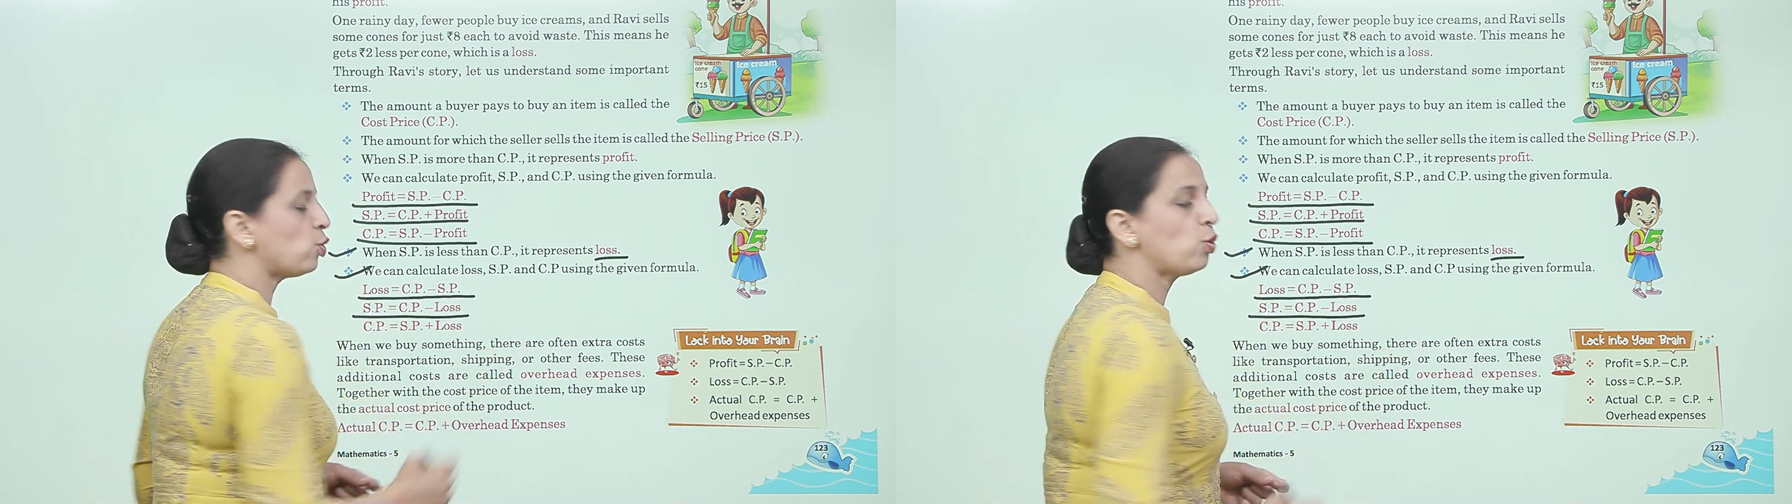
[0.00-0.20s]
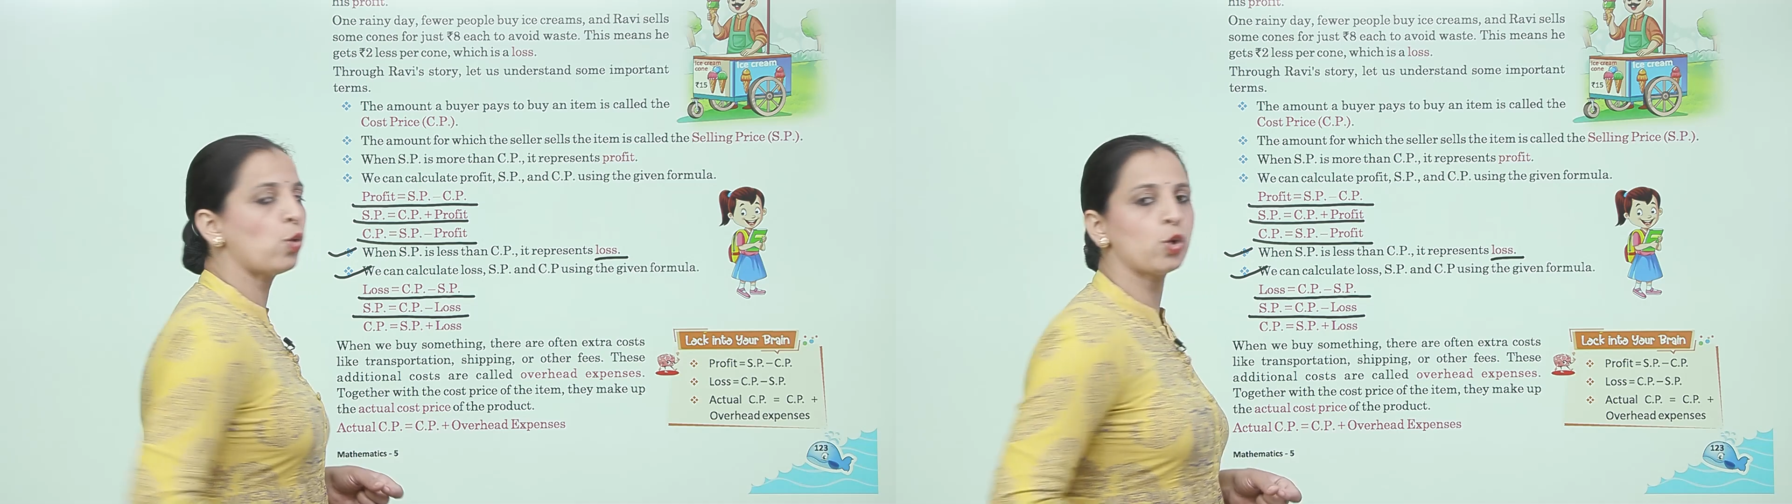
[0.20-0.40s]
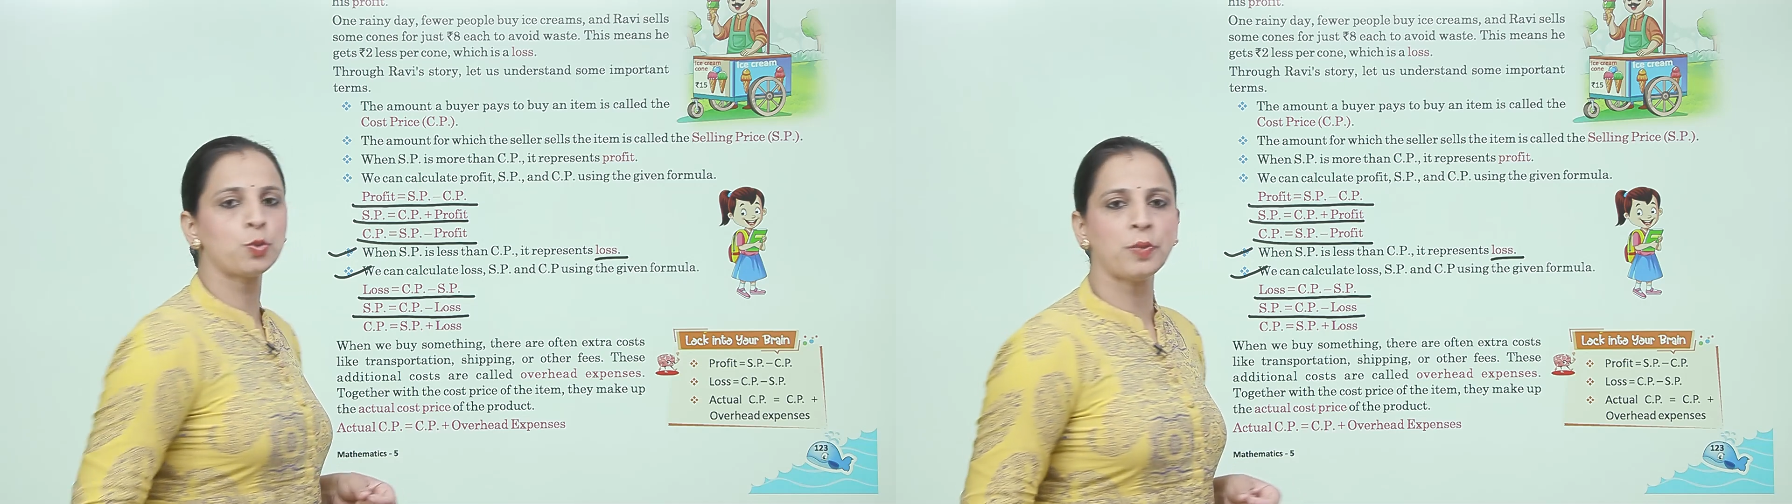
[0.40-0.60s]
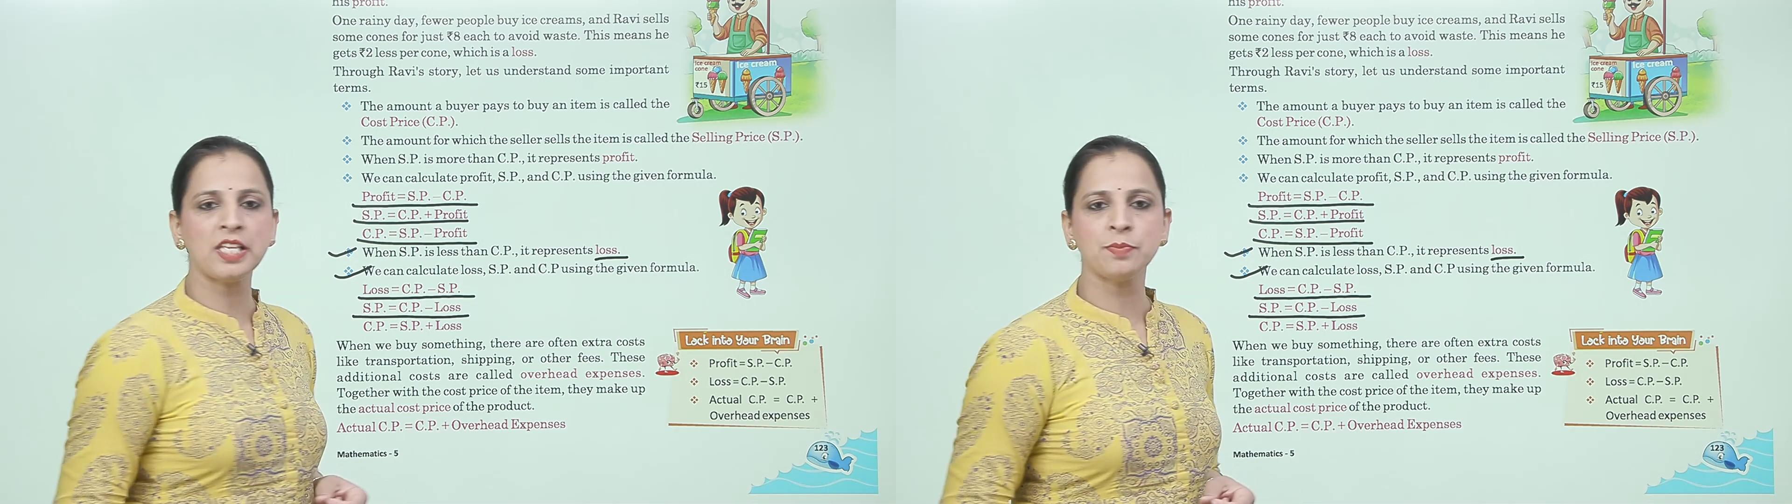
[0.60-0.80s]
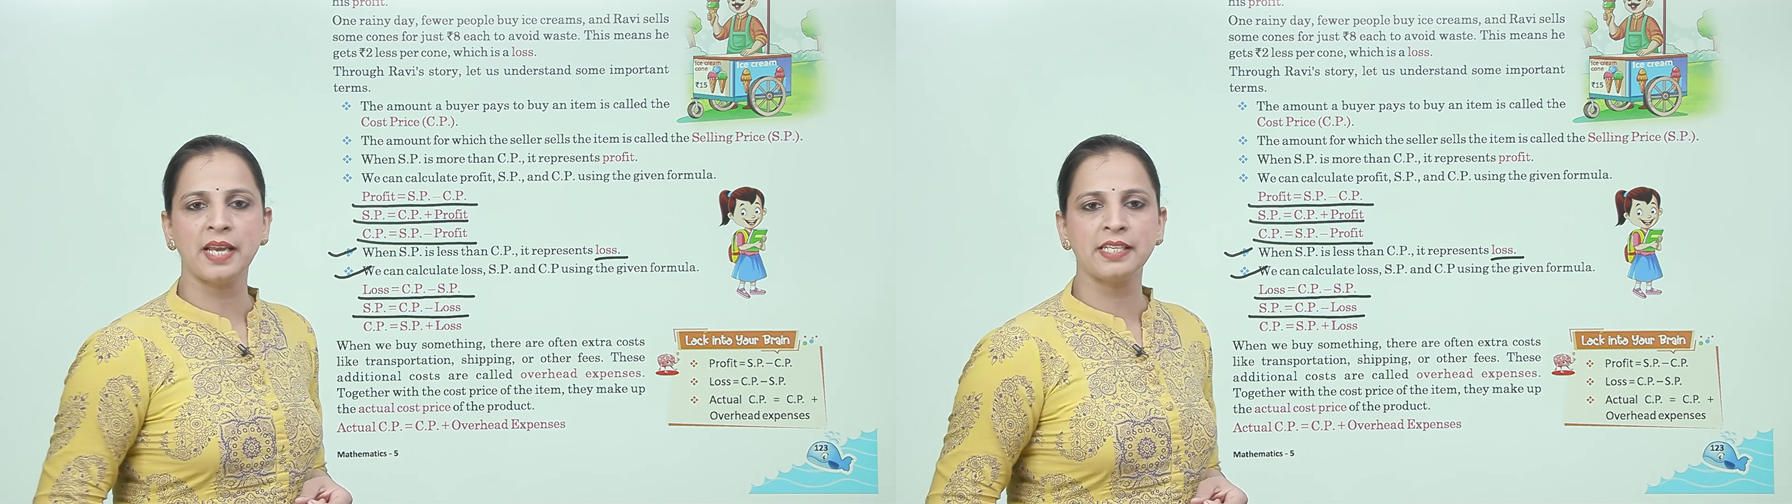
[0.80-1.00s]
to cost
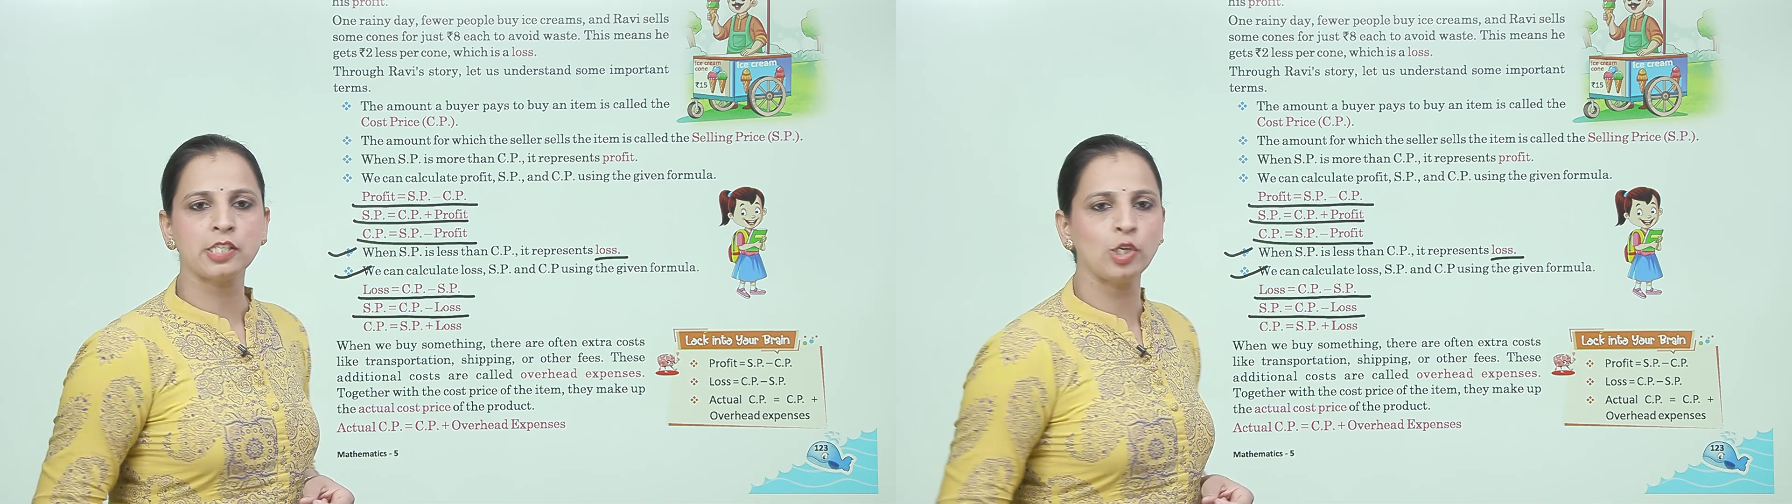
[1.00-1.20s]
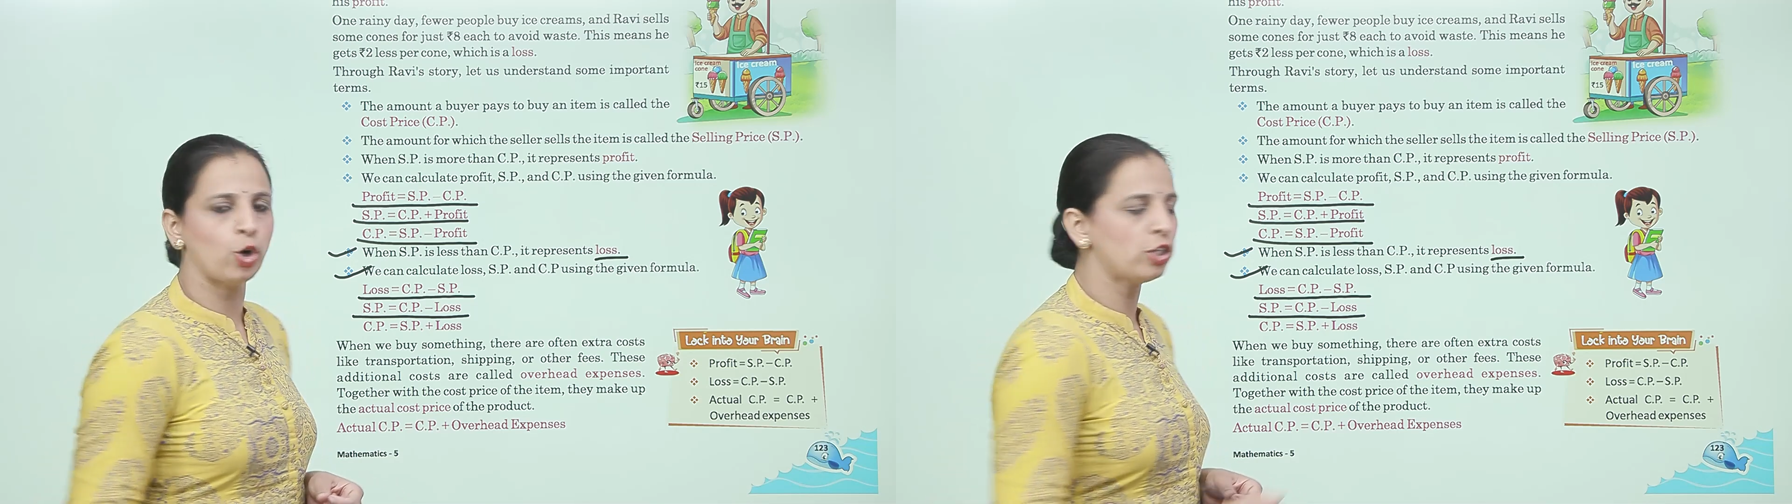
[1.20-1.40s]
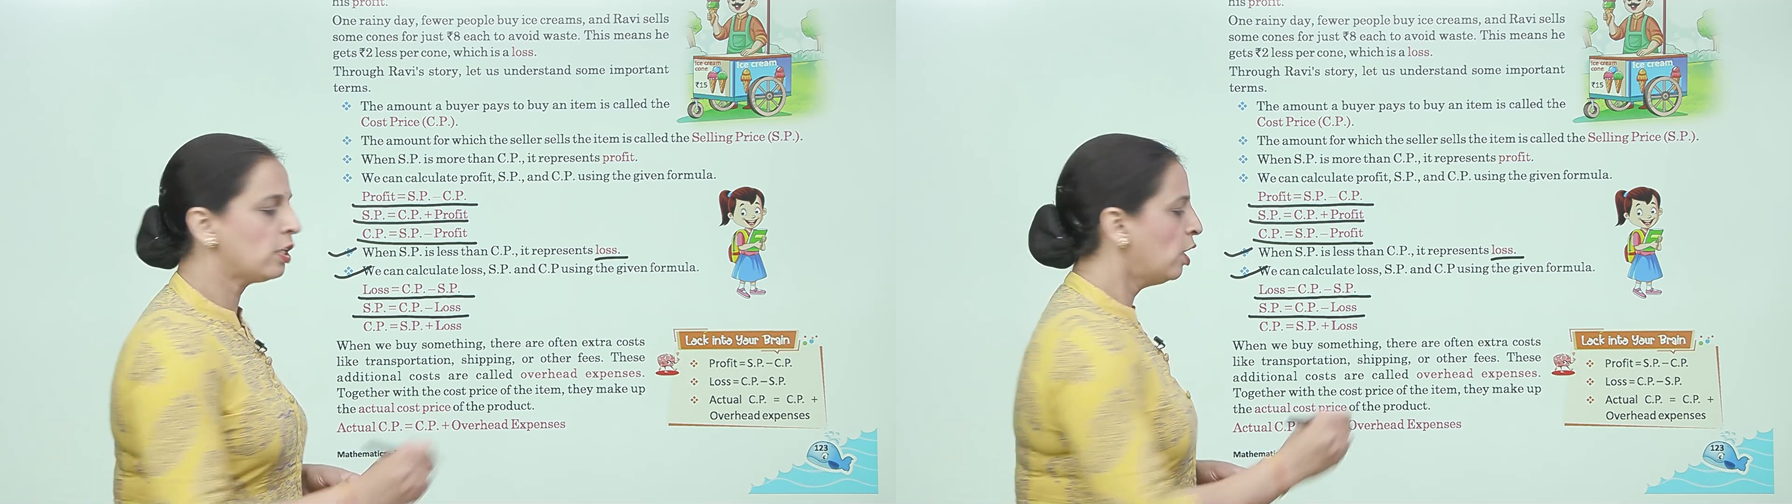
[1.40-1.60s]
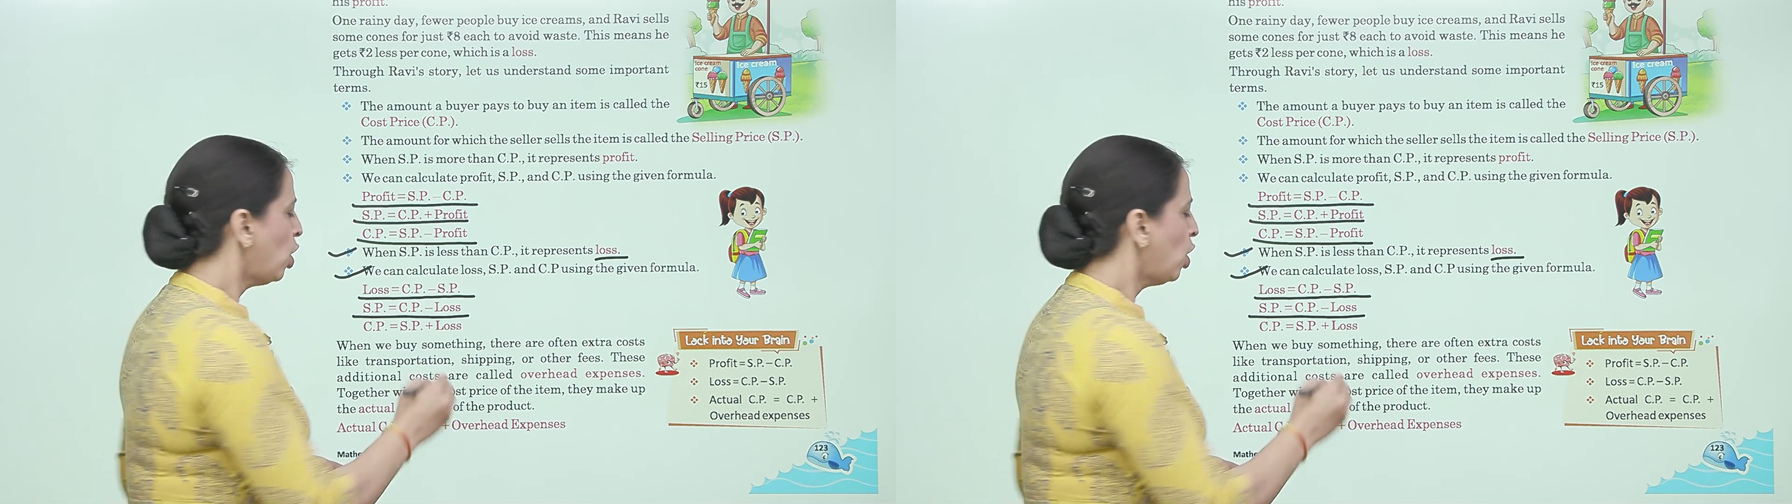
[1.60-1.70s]
price minus loss.